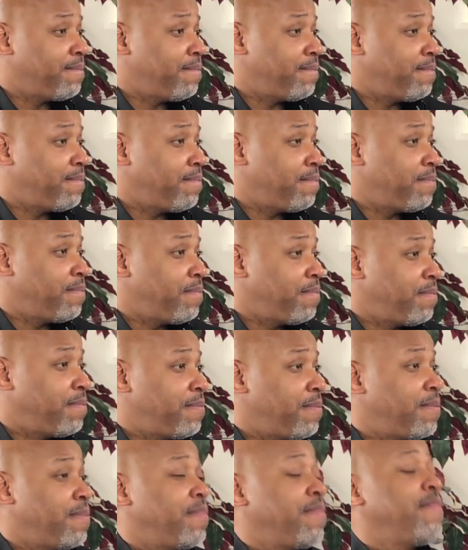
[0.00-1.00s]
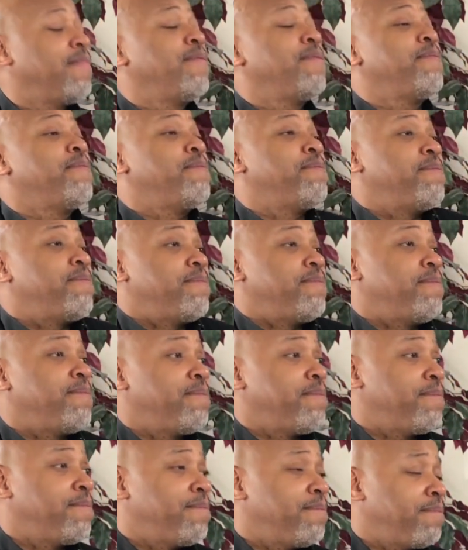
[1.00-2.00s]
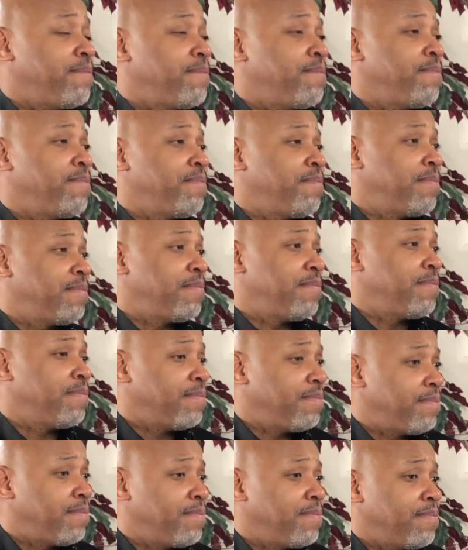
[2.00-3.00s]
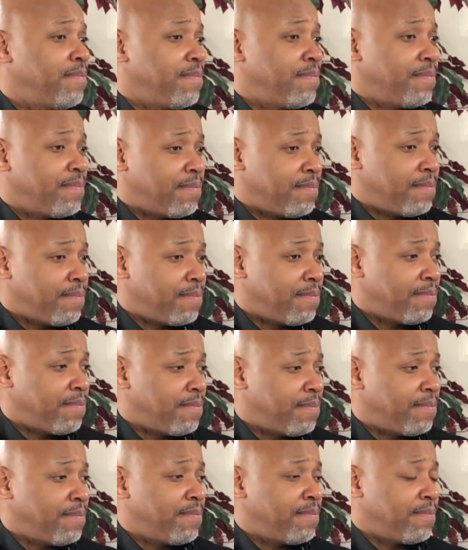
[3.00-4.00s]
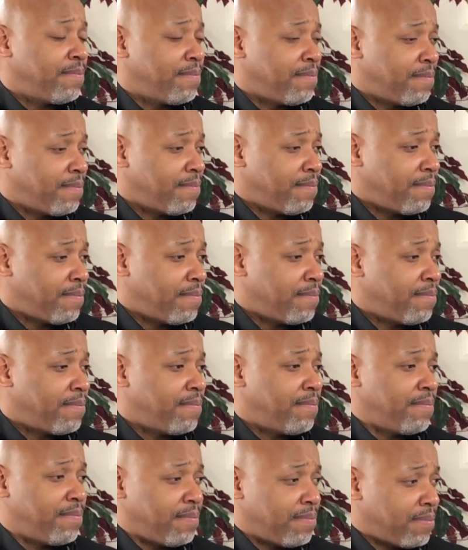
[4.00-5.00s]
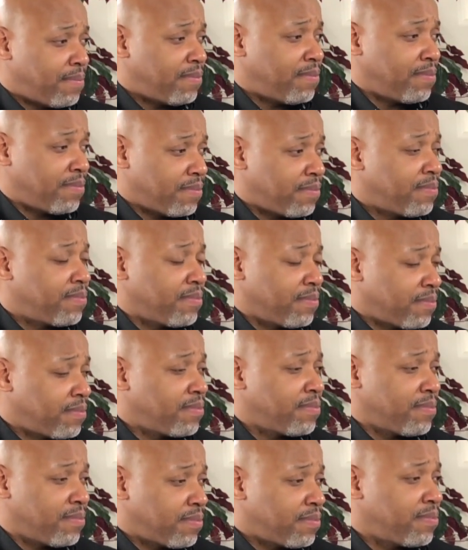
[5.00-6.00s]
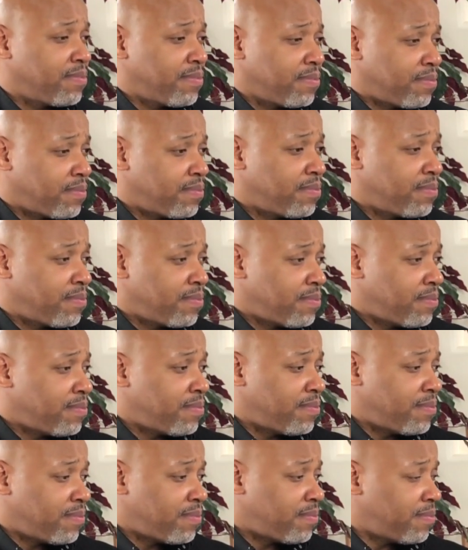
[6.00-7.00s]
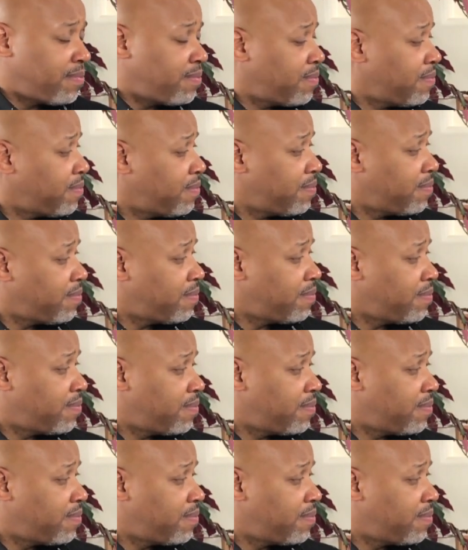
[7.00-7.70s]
The person shown says nothing.